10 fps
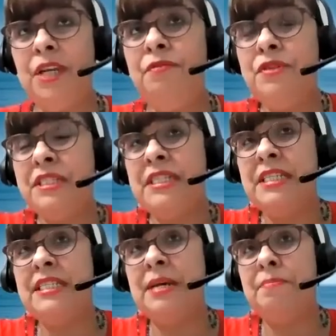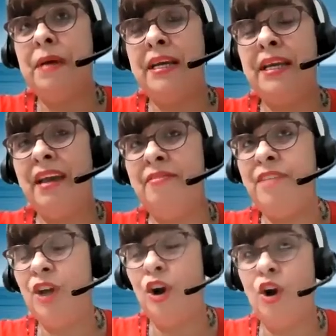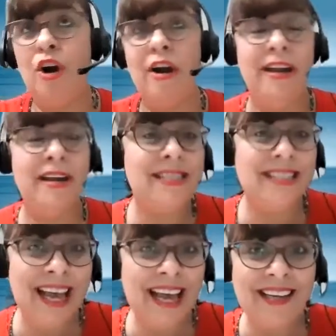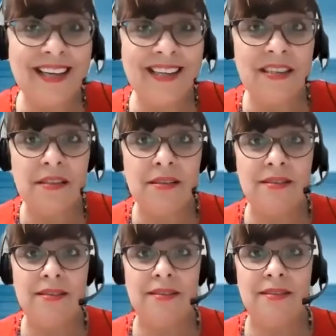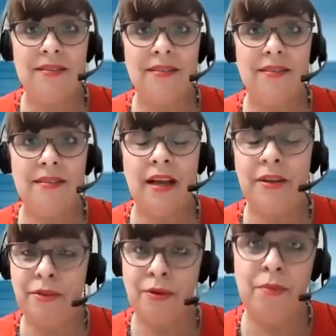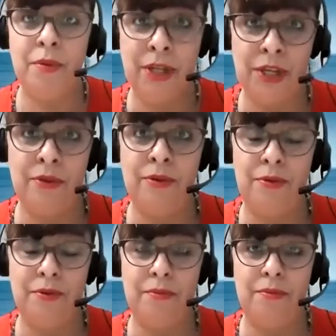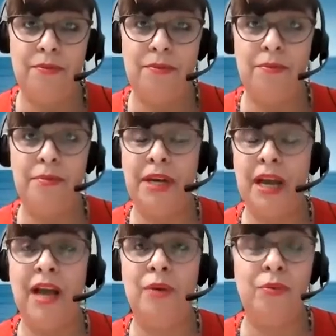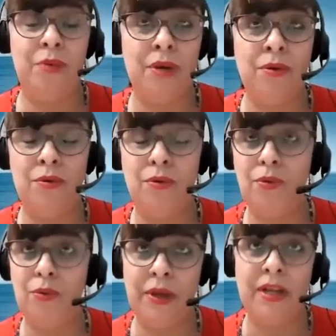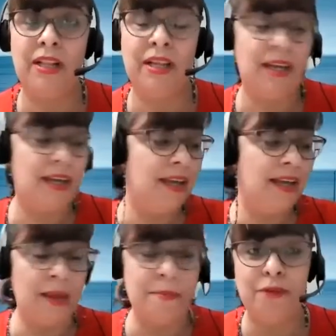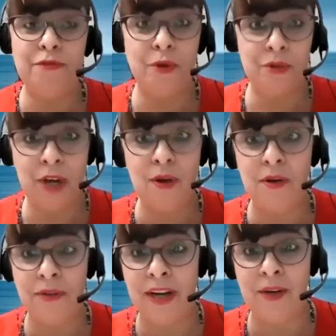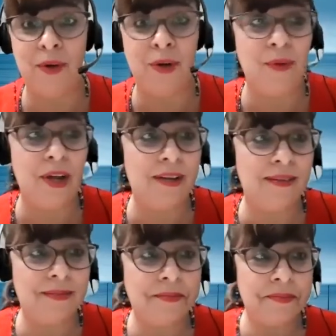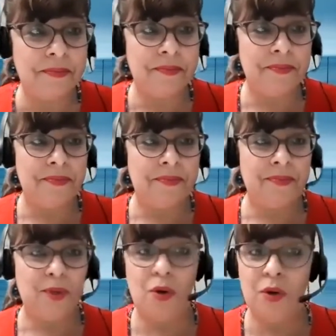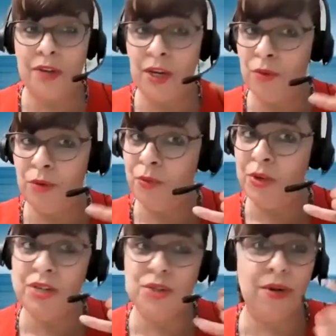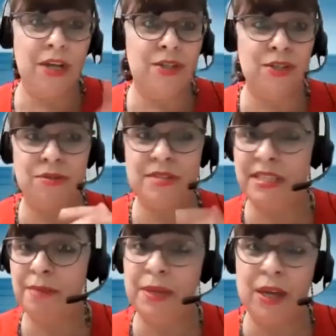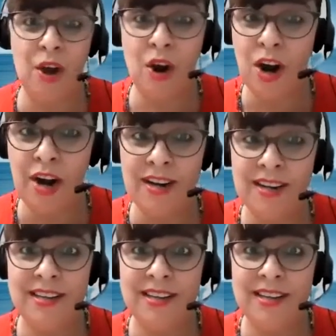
if you see somebody having a heart attack, I don't know about you, but I will quickly get my phone and call 911. Call 911, try to do CPR